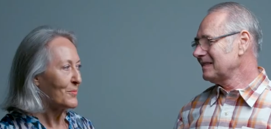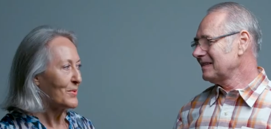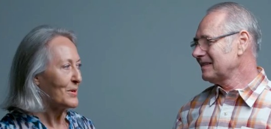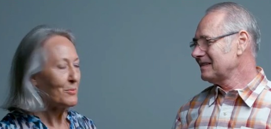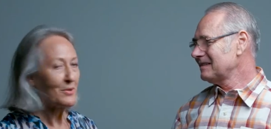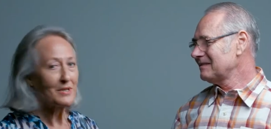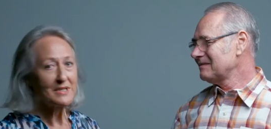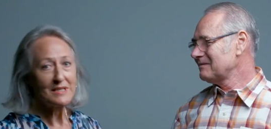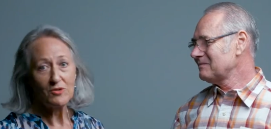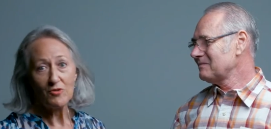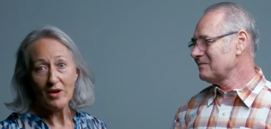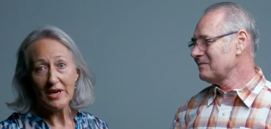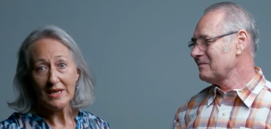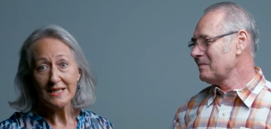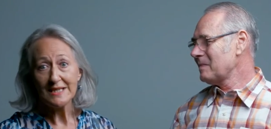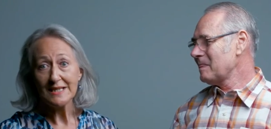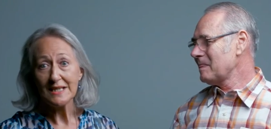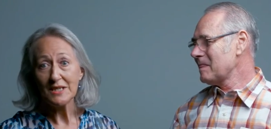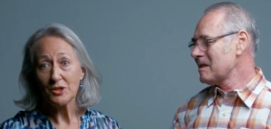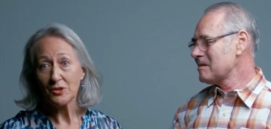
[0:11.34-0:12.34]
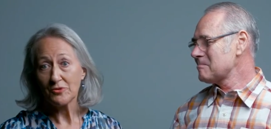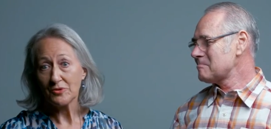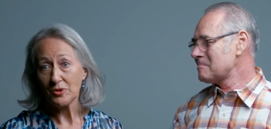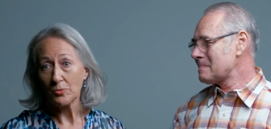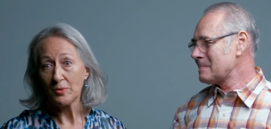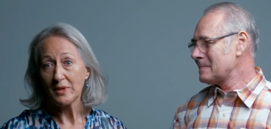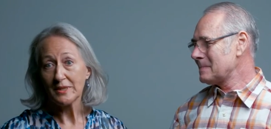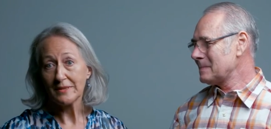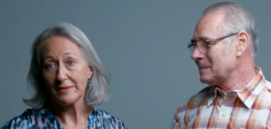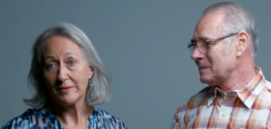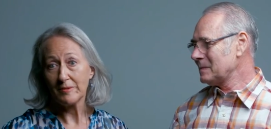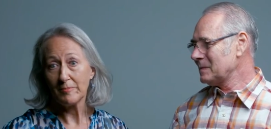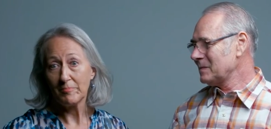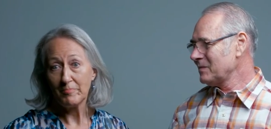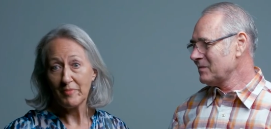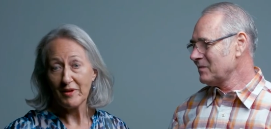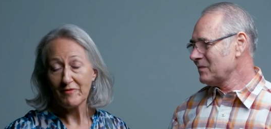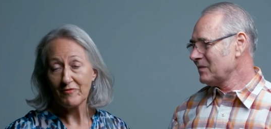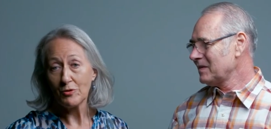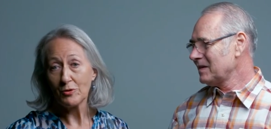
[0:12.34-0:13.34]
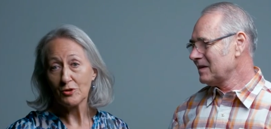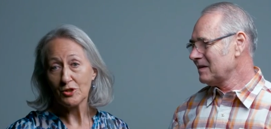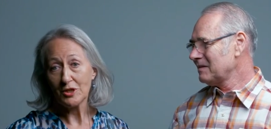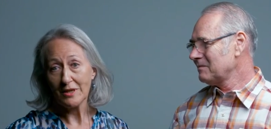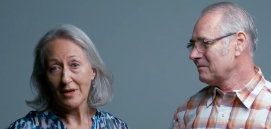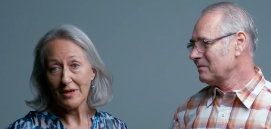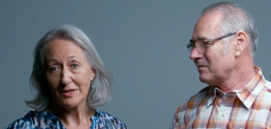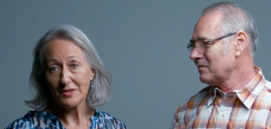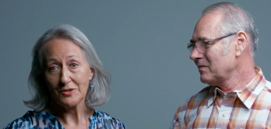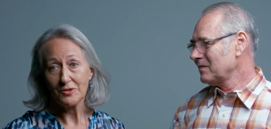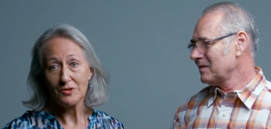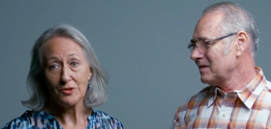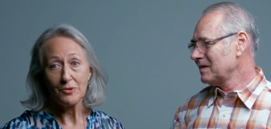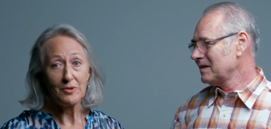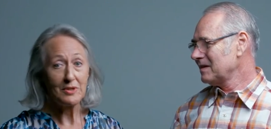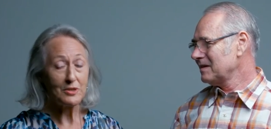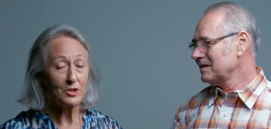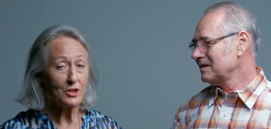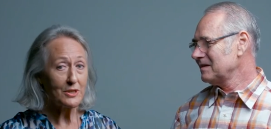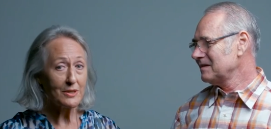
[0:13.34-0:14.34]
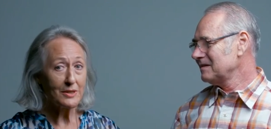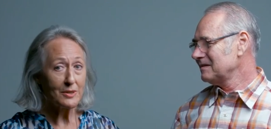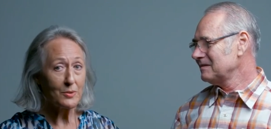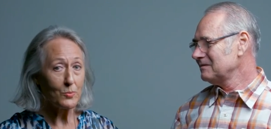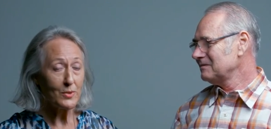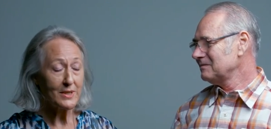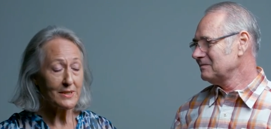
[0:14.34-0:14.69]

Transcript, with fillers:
Speaker 1: We were trying to teach her to whistle before she lost her tooth, and she couldn't